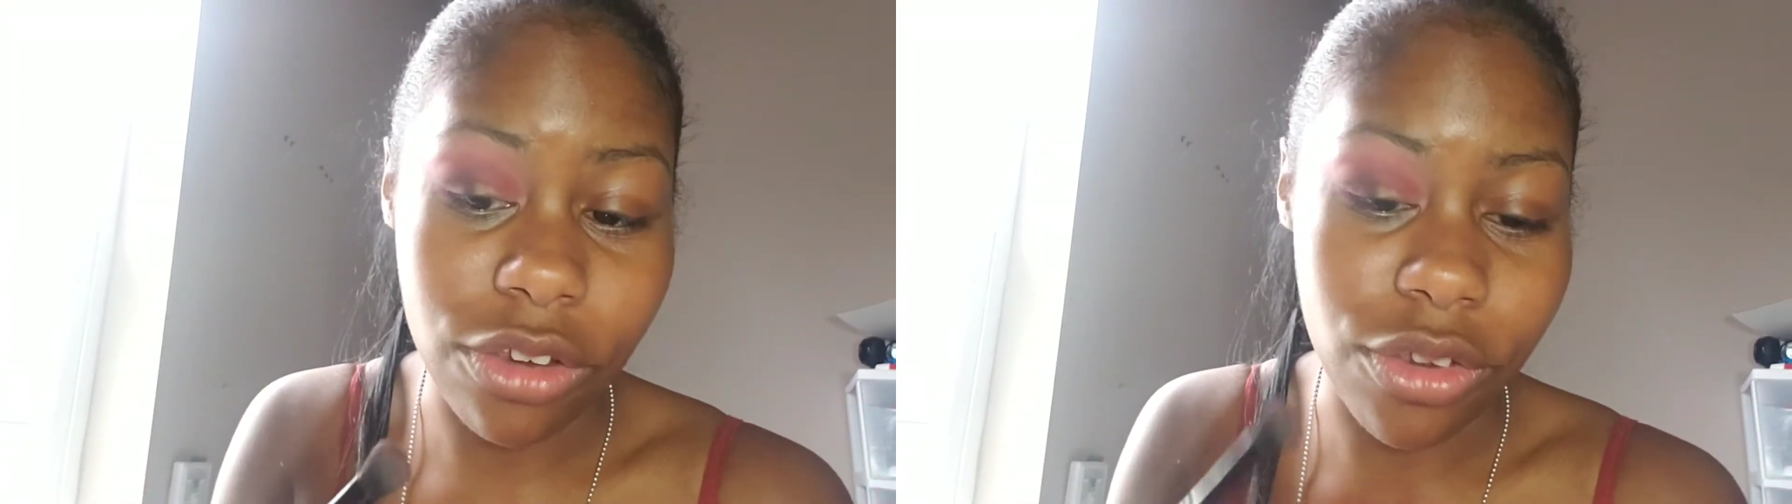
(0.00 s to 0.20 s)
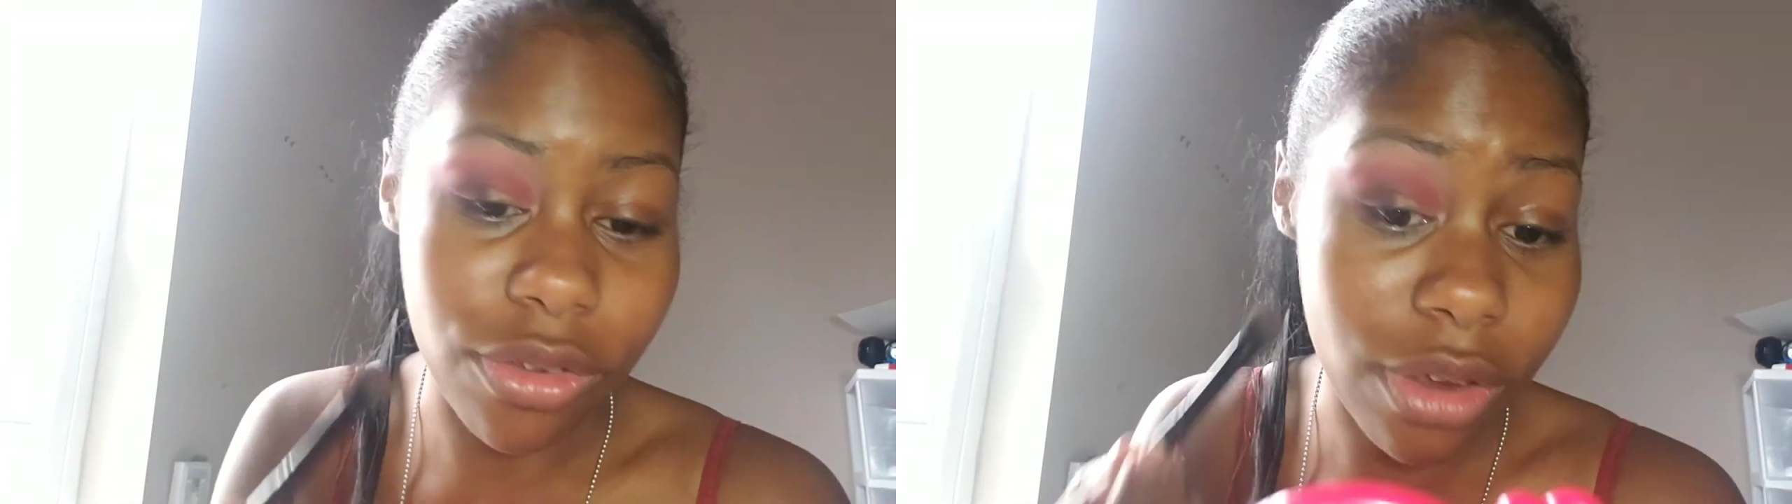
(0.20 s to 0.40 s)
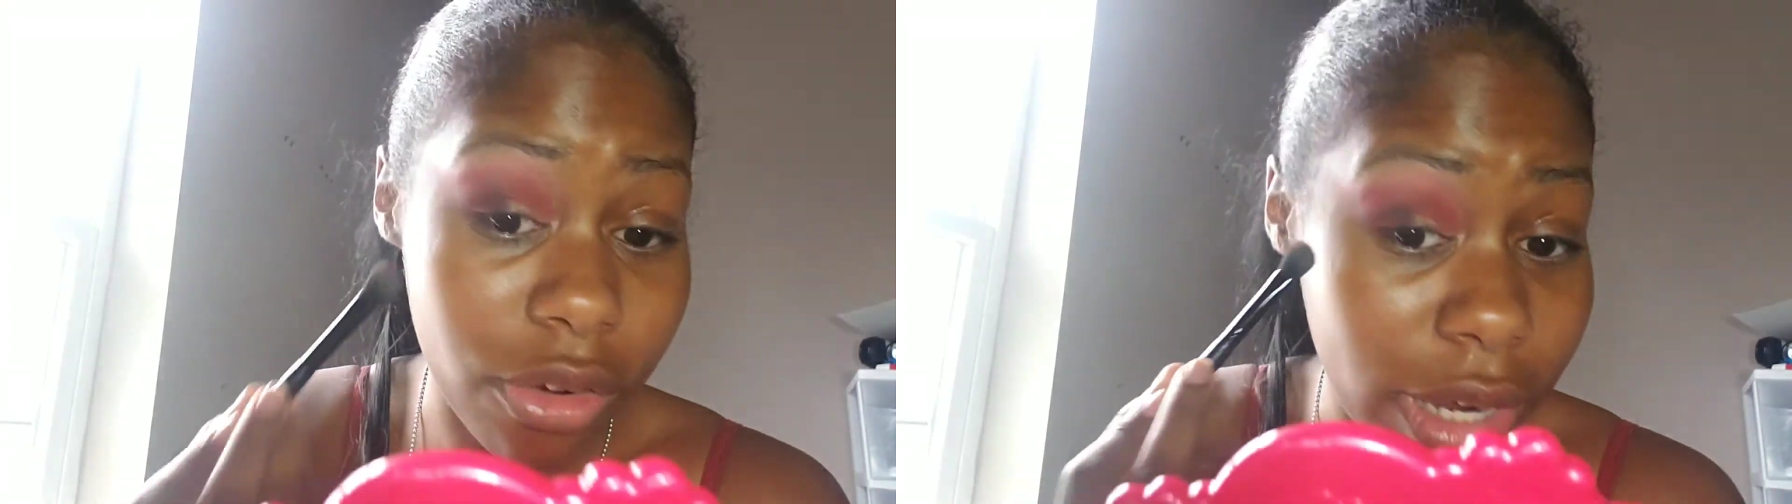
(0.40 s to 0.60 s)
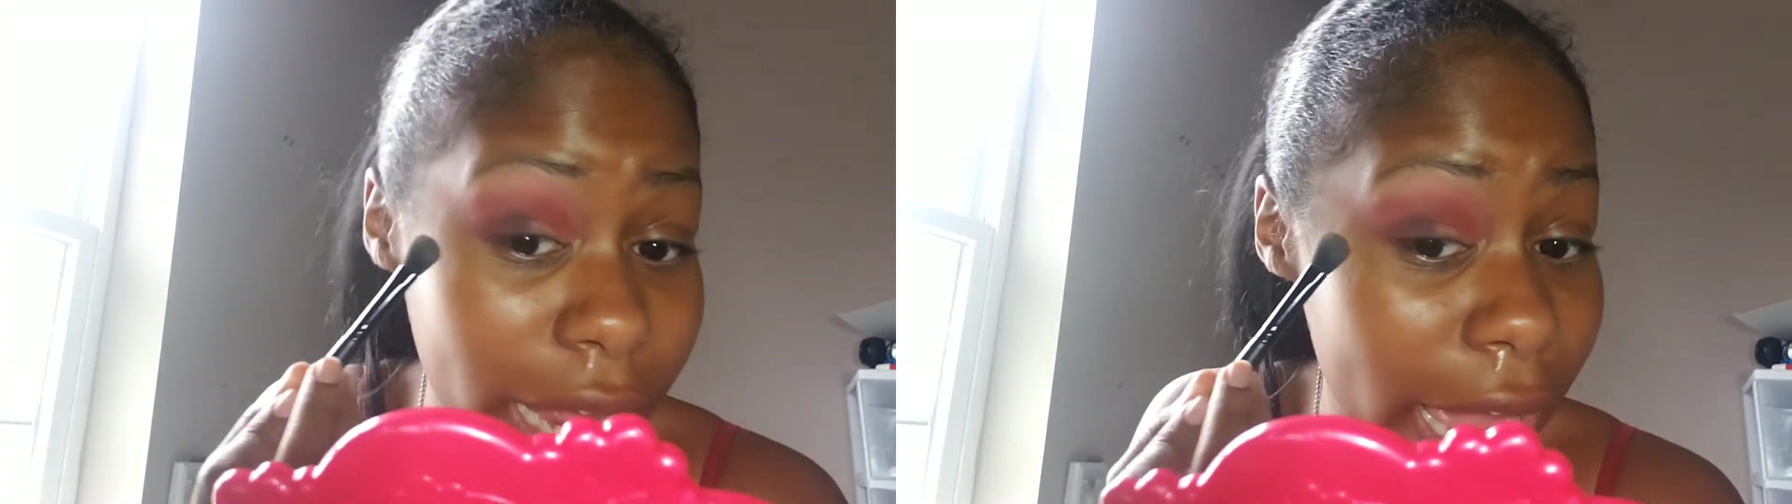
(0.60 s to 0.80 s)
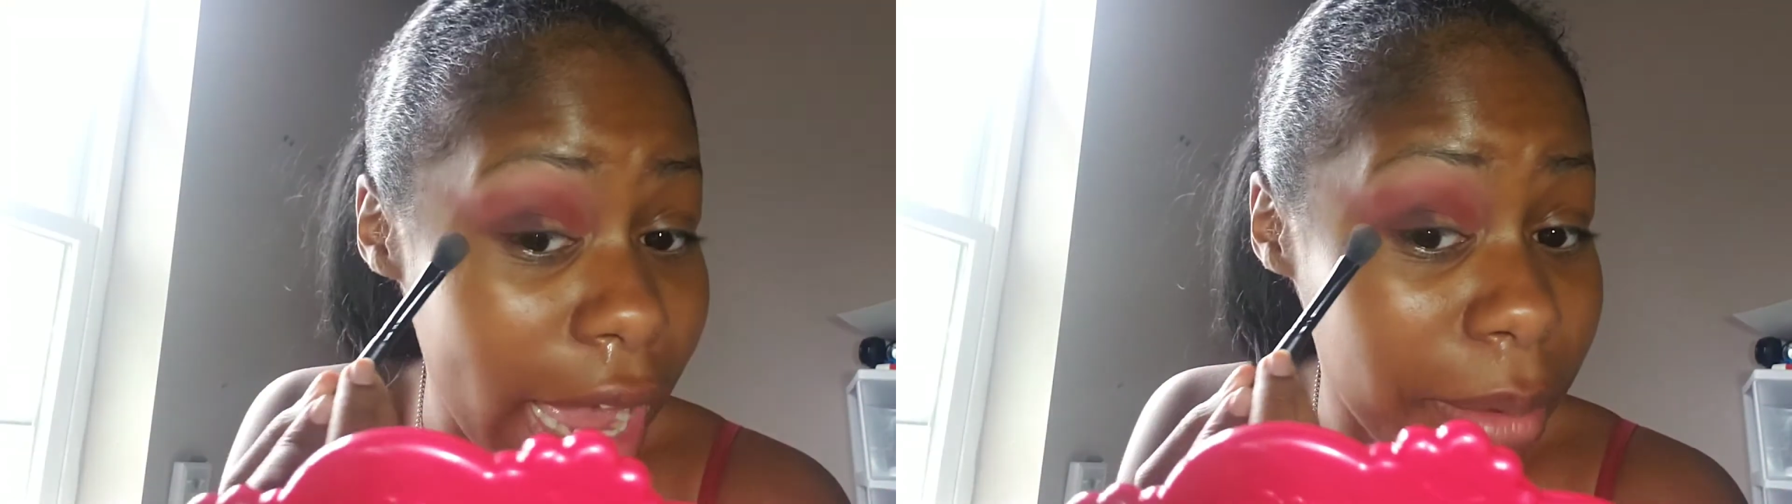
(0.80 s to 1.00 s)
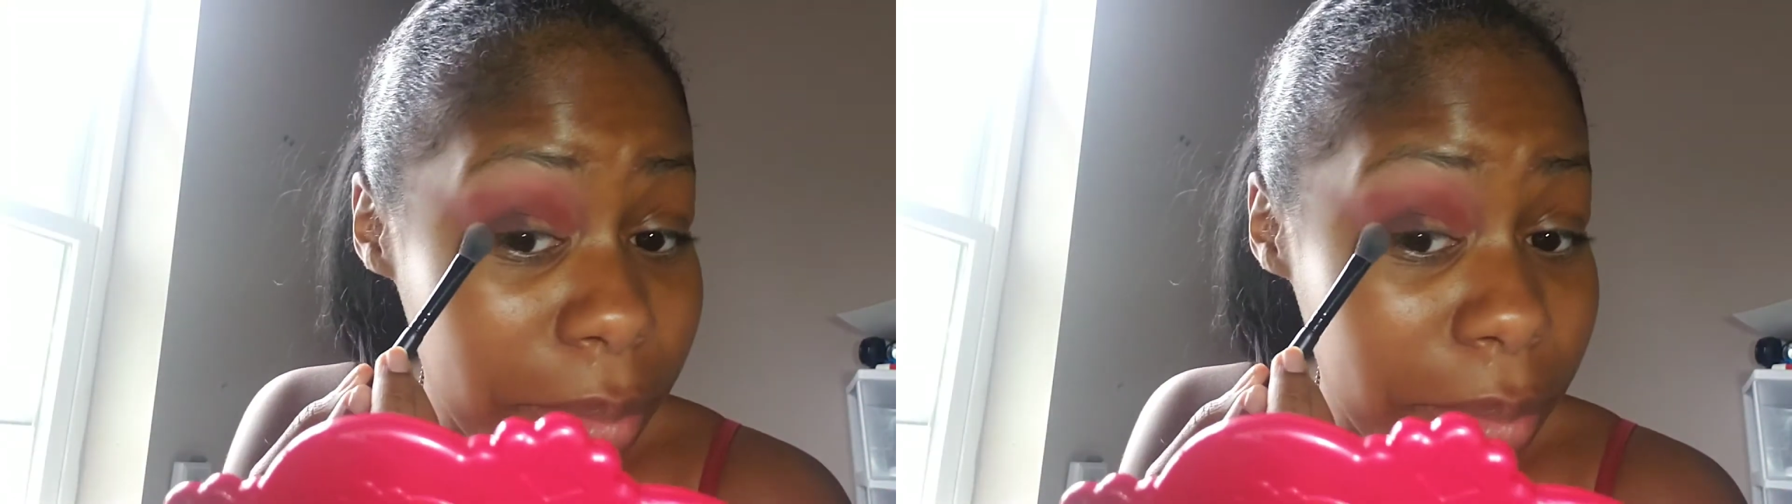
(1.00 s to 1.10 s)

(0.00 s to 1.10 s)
issues I already had.